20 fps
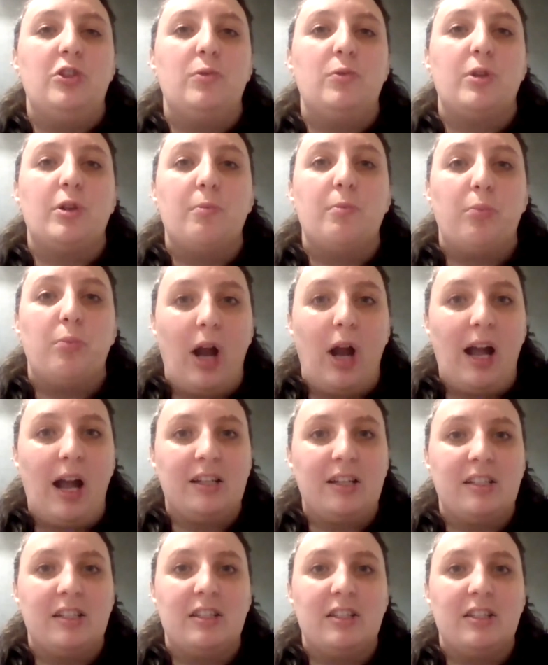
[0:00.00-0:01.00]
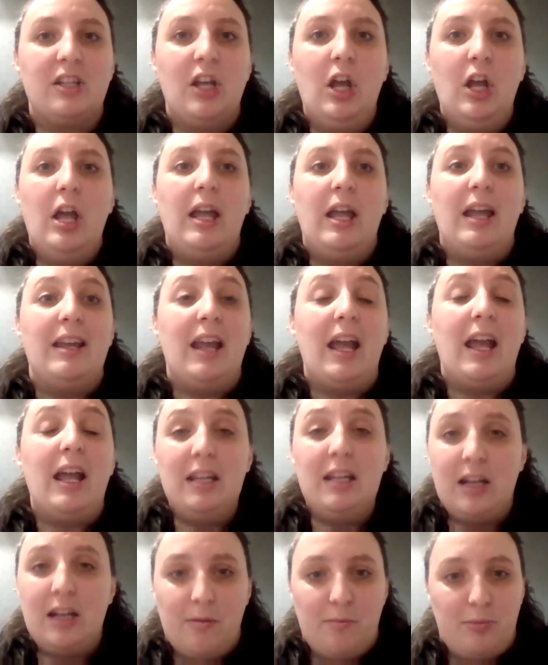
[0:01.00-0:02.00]
you can practice in
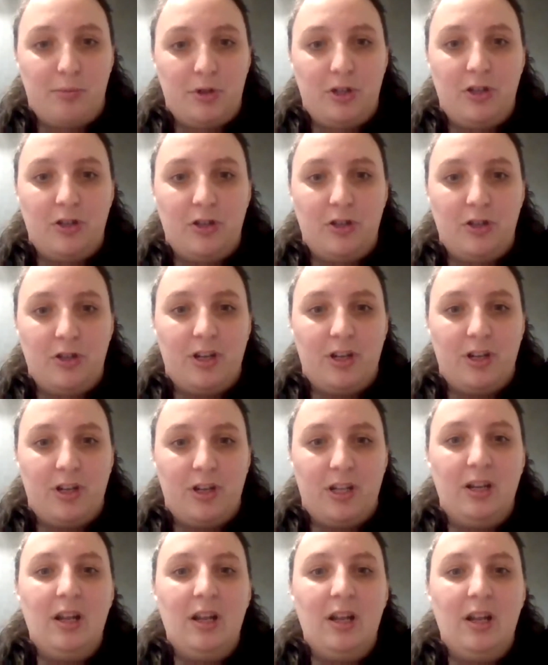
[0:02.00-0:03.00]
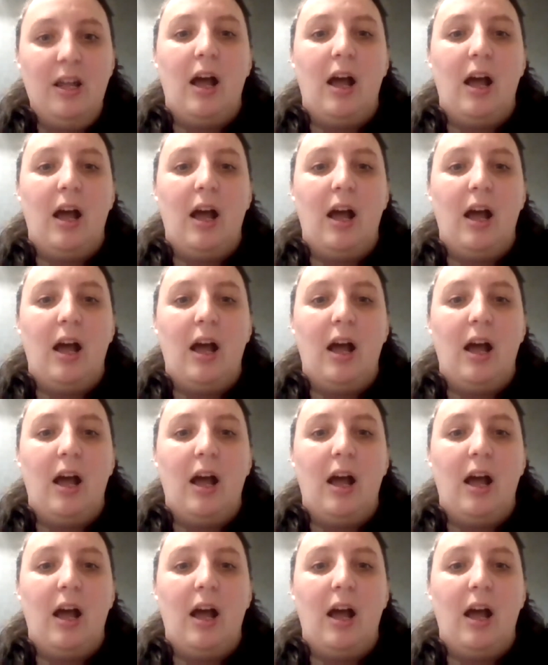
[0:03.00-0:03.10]
any company you're in.